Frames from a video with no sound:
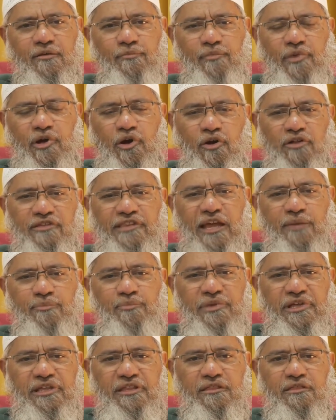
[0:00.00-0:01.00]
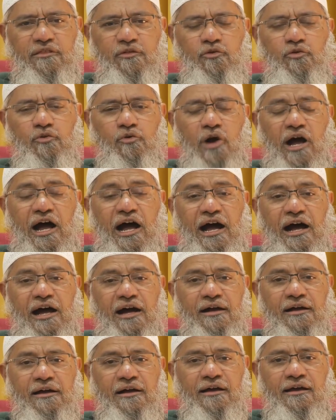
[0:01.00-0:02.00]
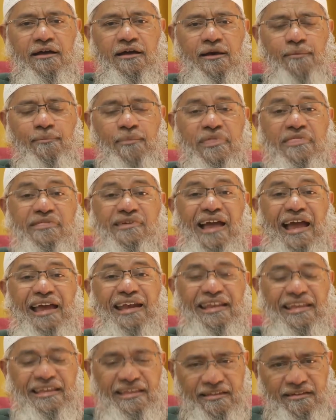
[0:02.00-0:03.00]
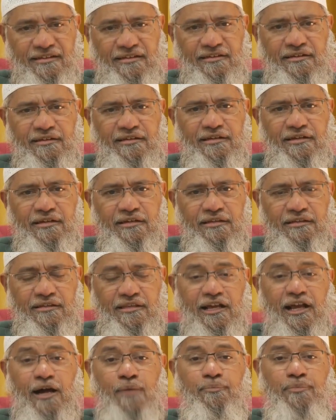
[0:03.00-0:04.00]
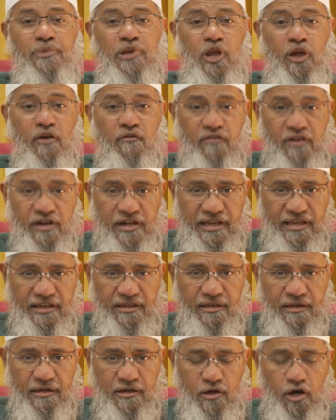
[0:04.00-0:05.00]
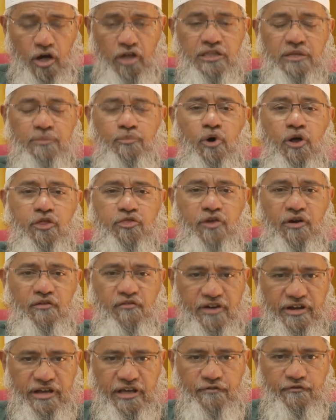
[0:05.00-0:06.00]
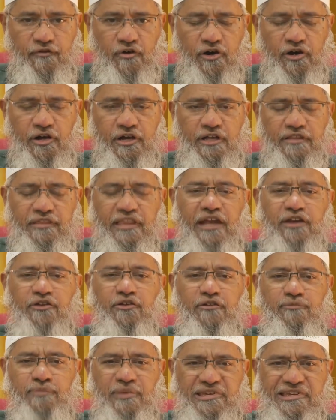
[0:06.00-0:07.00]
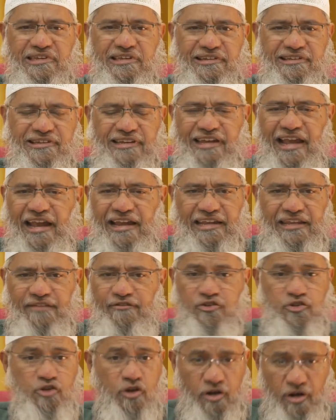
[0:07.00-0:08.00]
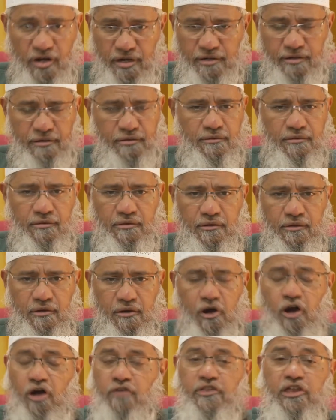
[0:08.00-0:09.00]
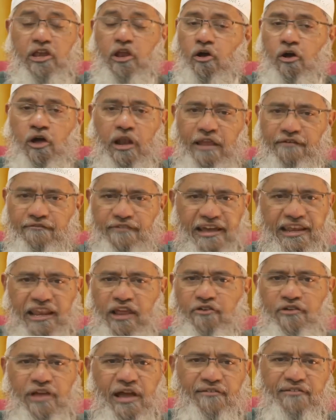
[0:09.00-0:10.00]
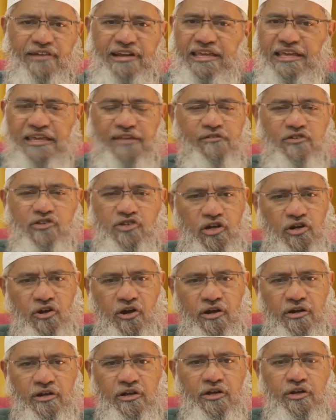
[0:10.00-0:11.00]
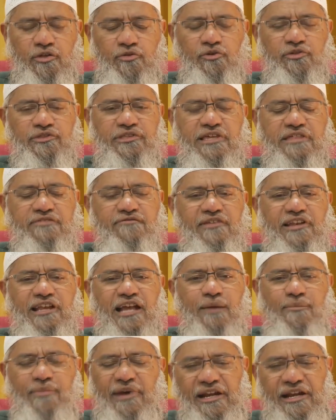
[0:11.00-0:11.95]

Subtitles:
because that means you are misguiding the company you're working or the boss you're working for, that you're a specialist in IT, which you're not, or that you're qualified and you have a degree, which you're not. So this will come